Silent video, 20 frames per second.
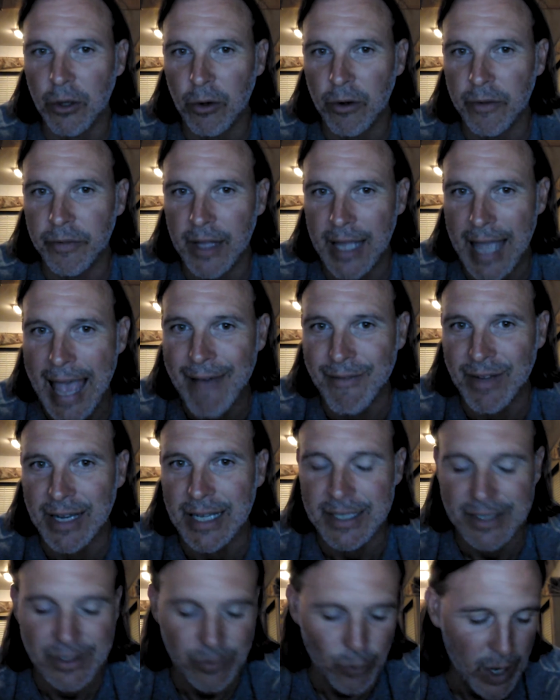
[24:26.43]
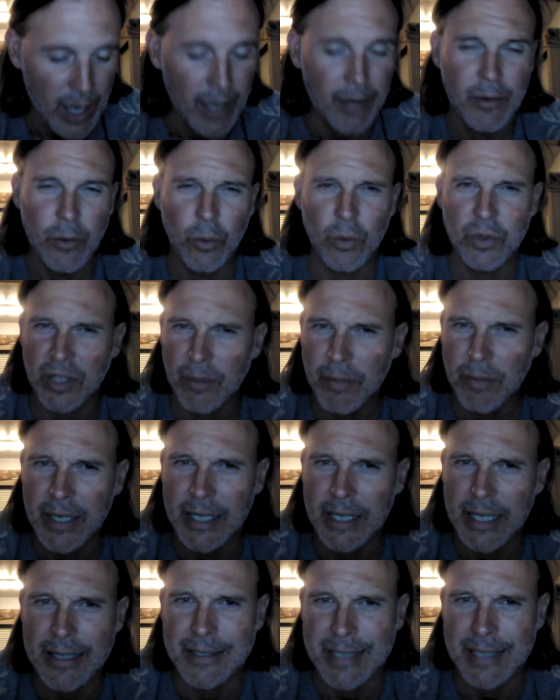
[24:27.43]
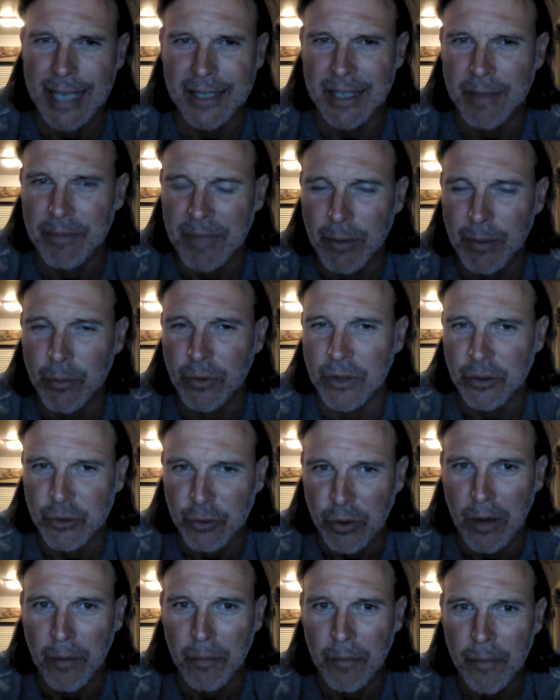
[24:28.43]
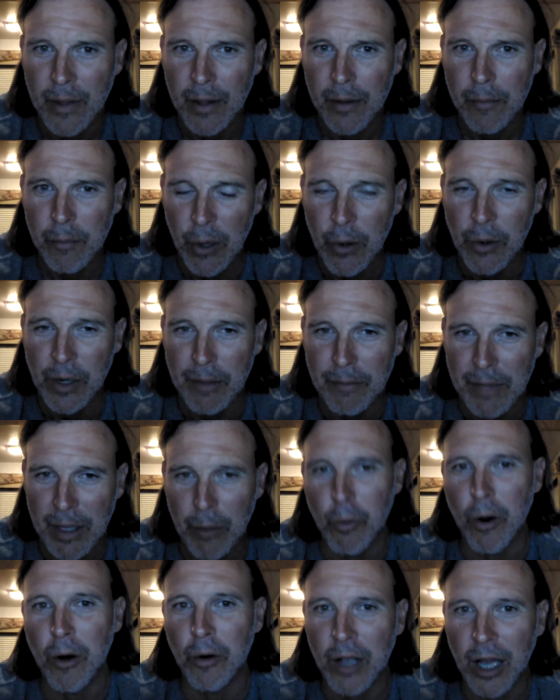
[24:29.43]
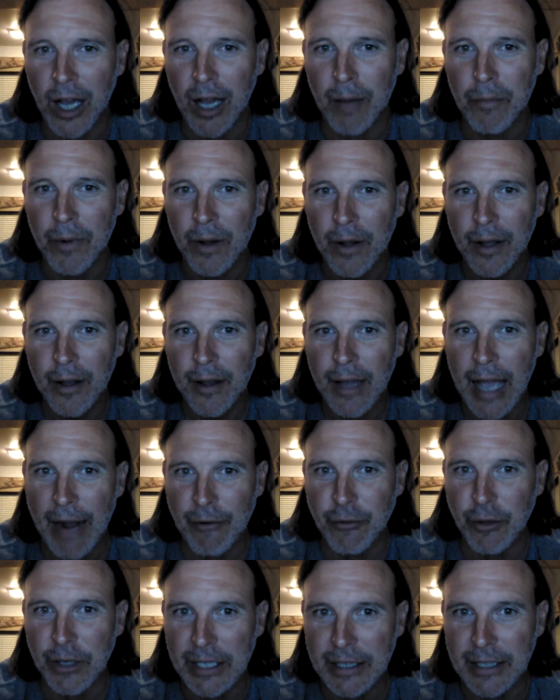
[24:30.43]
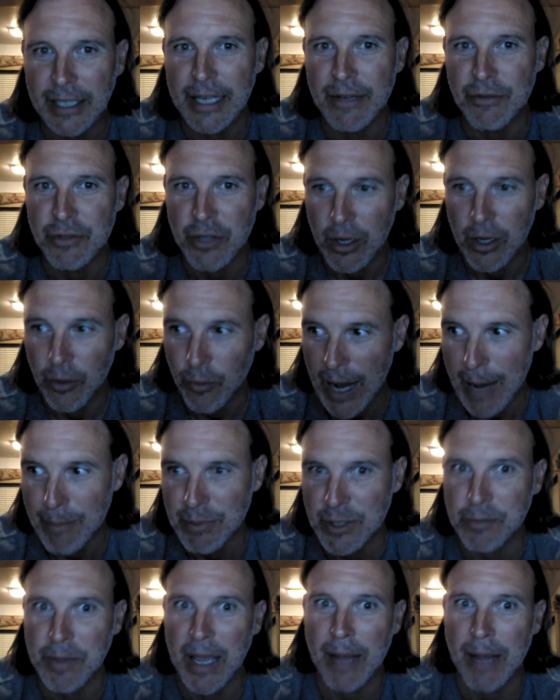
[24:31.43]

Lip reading: Well, someone did the exact same thing with the Trump podium. They walk up after he leaves, grabs his papers, and walks away.